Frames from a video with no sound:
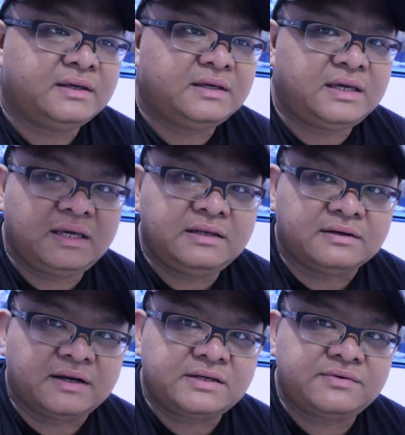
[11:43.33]
key in the
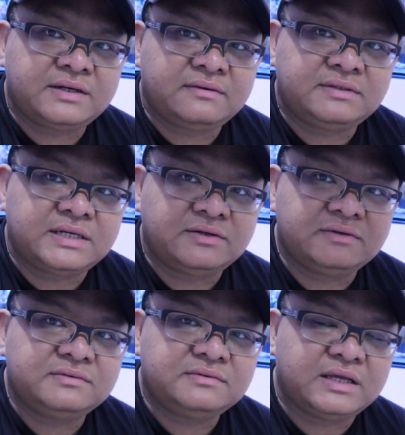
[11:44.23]
nitrate
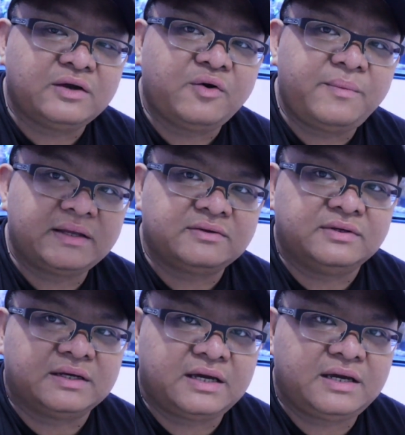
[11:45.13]
schedule, then go back to
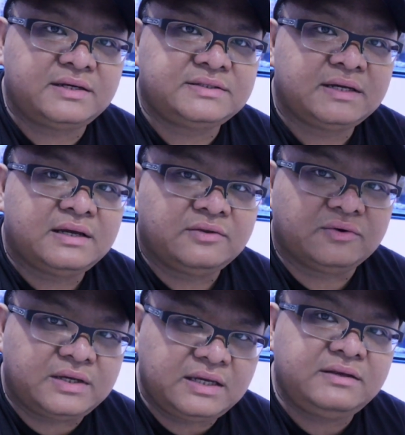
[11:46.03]
the KH to
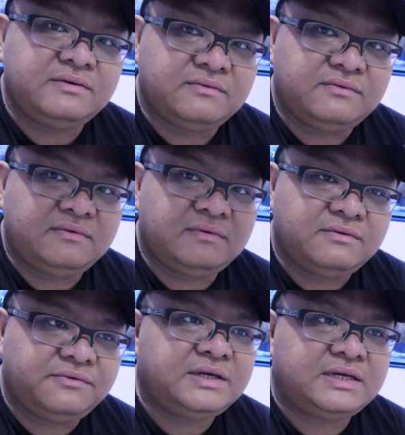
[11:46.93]

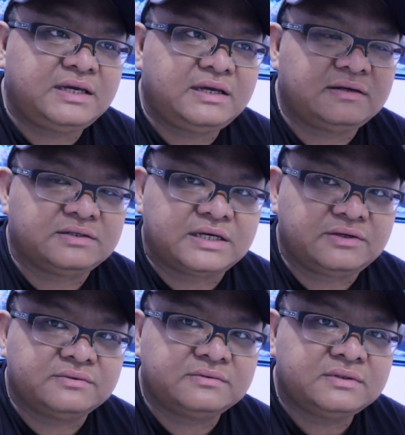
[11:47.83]
re-key in the
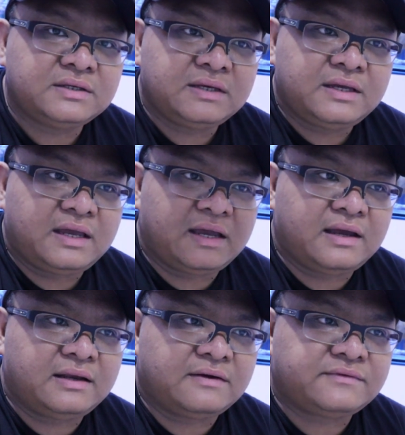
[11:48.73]
schedule,
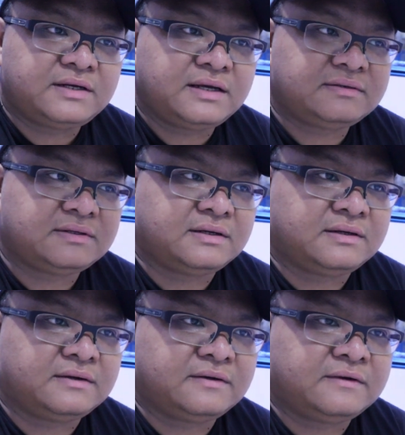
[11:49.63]
and after that
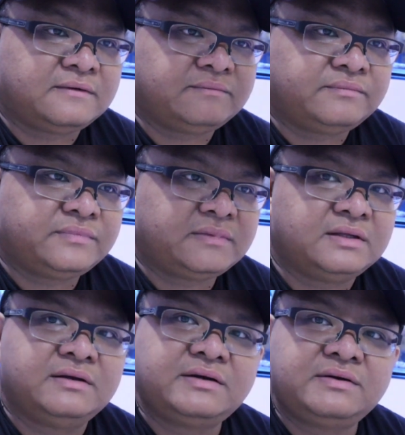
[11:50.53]

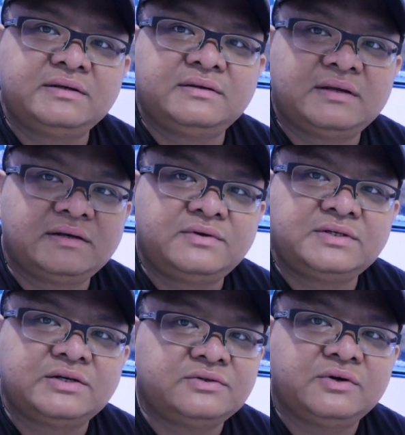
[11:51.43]
the nitrate
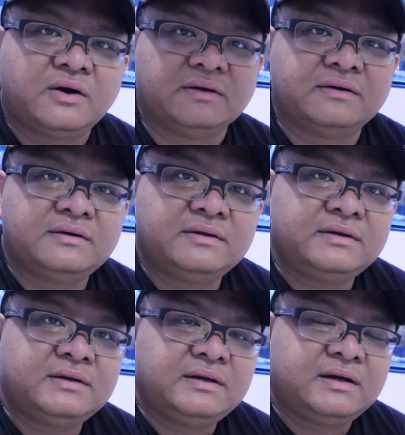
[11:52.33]
schedule is gone.
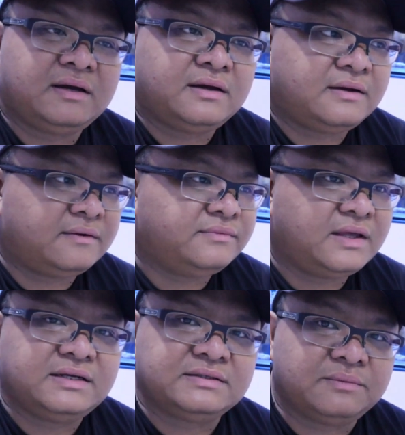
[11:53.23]

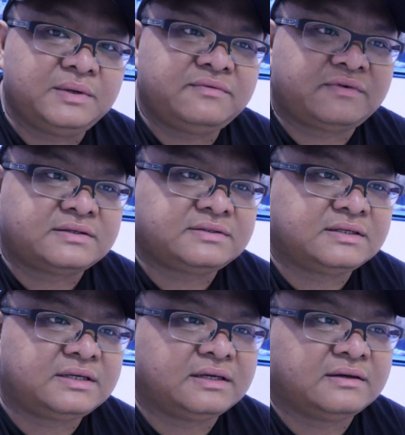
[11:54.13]
That is a bit
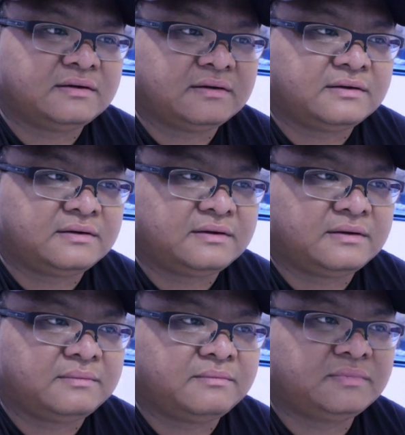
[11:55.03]
frustrating.
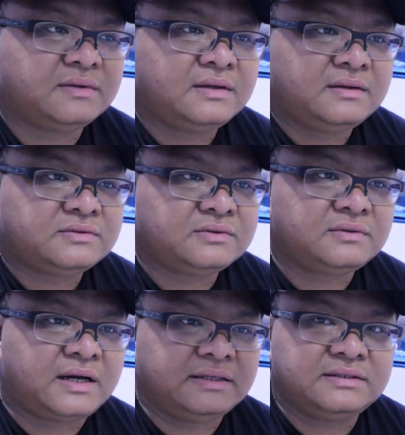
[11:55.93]
So
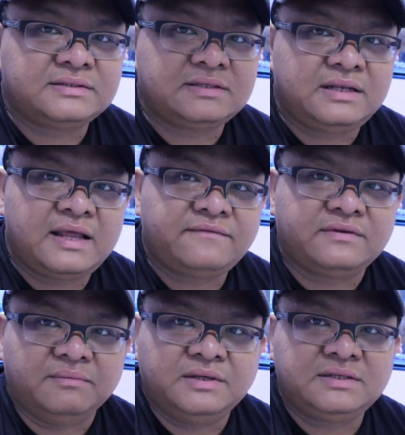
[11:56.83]
I just left
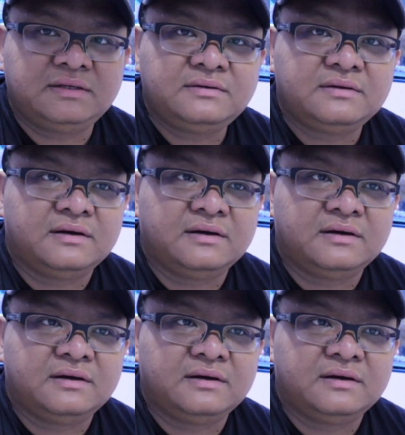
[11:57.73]
the machine